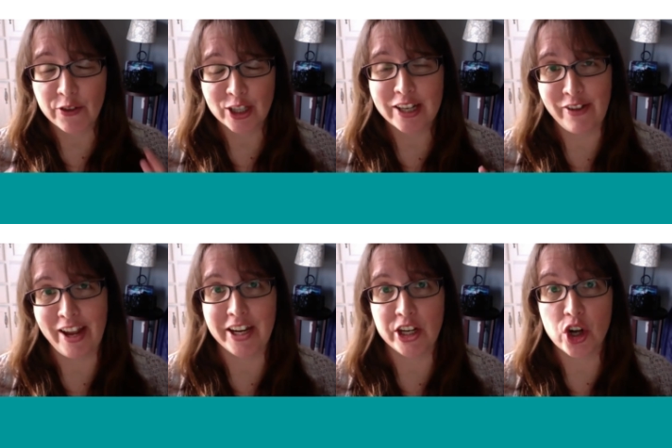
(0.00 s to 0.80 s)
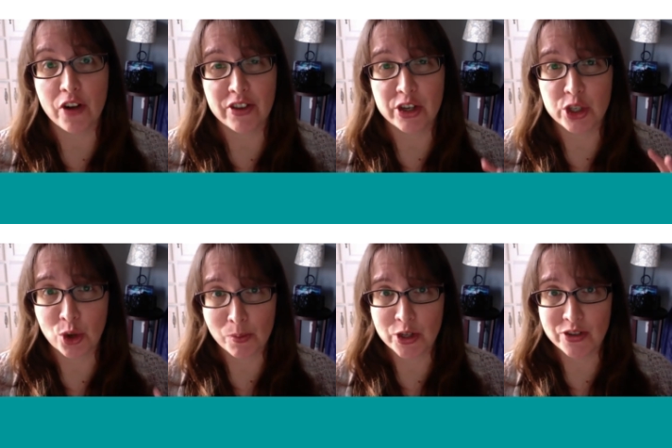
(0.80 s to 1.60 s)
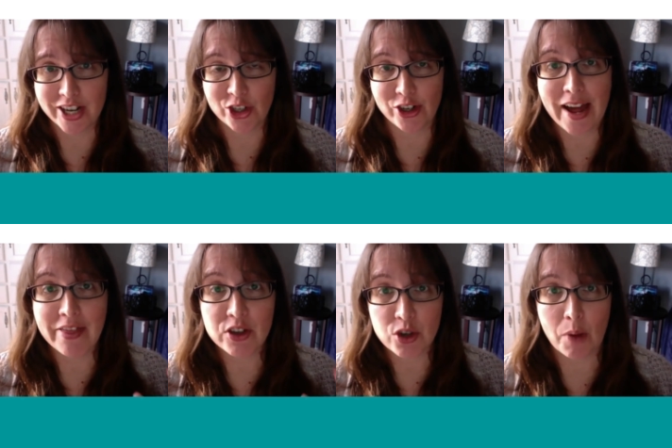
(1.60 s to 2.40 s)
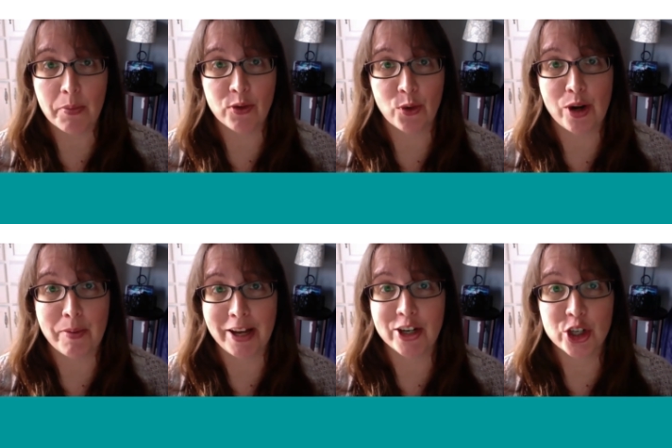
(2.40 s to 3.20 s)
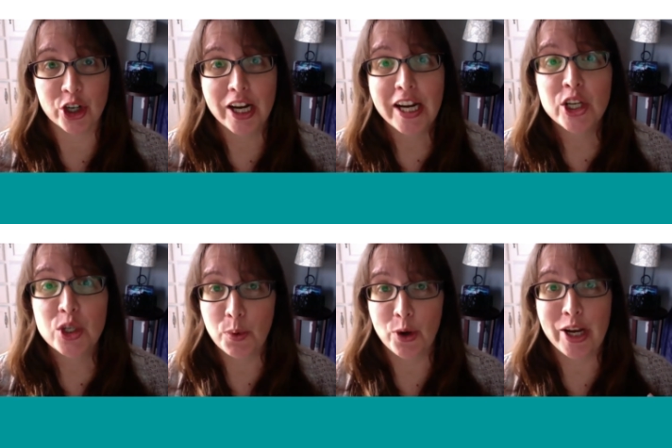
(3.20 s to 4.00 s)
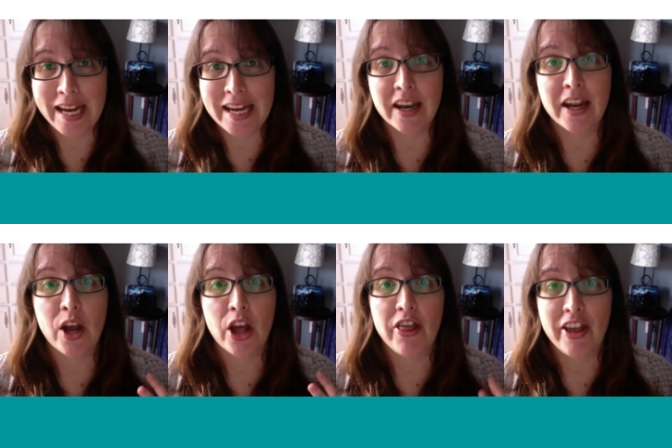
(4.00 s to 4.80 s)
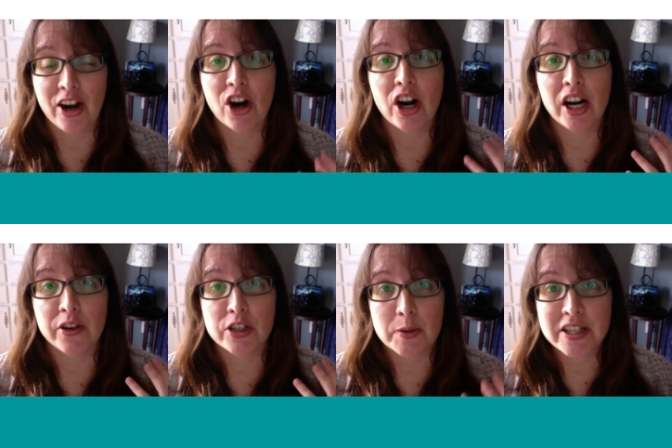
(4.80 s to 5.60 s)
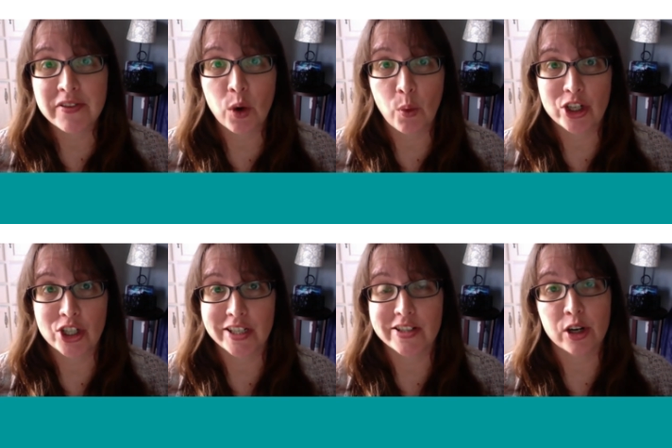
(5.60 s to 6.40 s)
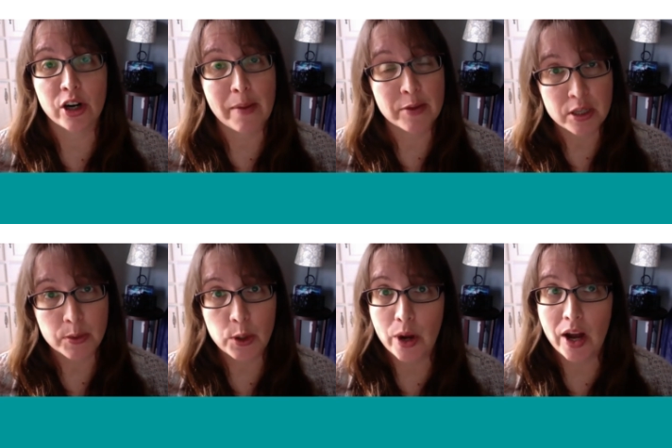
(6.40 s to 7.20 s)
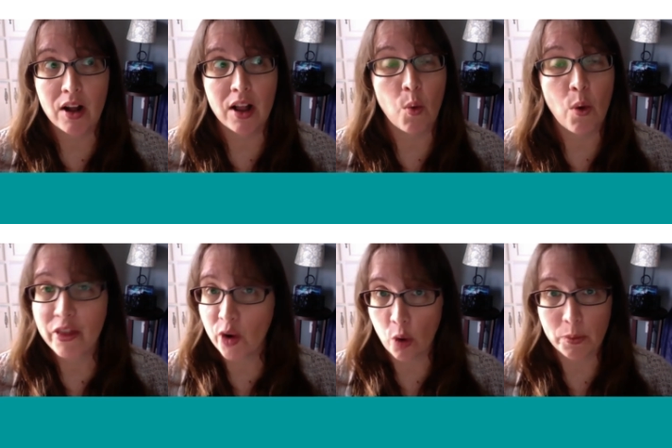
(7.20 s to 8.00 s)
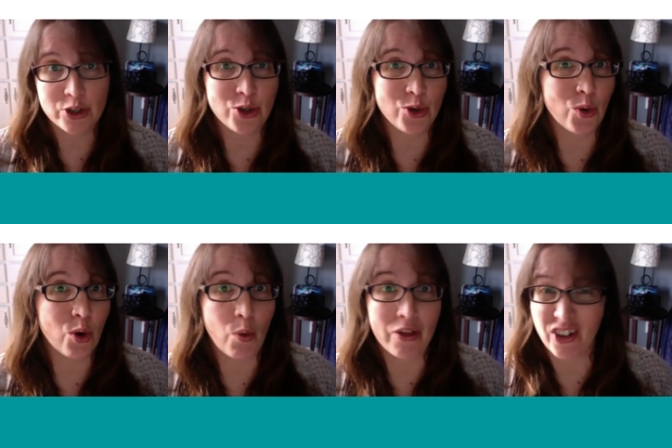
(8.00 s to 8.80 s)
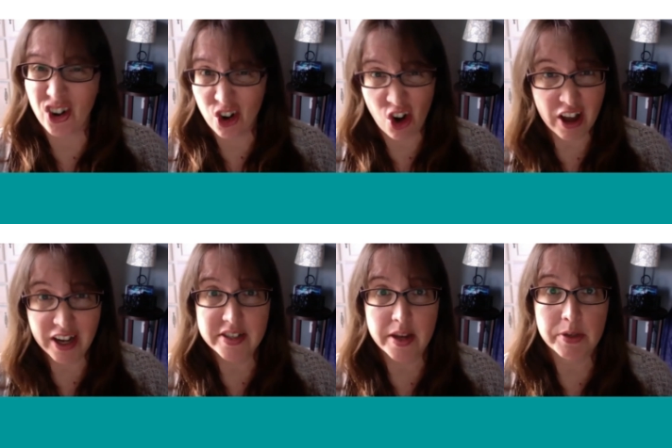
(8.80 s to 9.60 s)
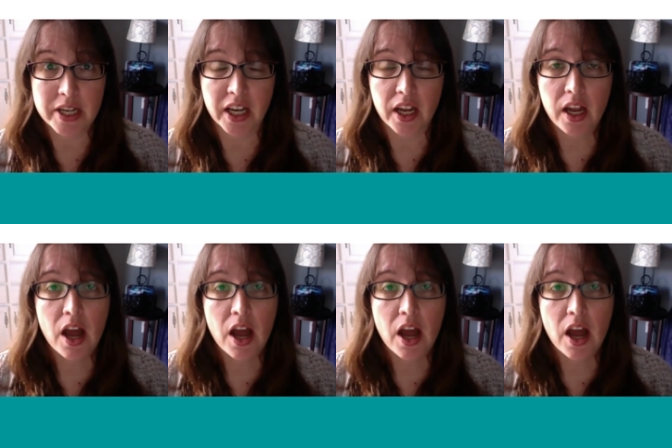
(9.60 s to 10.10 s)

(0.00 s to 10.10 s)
full advantage of the description section at the top of Query Manager to put in their specific wish list, their MSWL, what they're open to, what they're not accepting,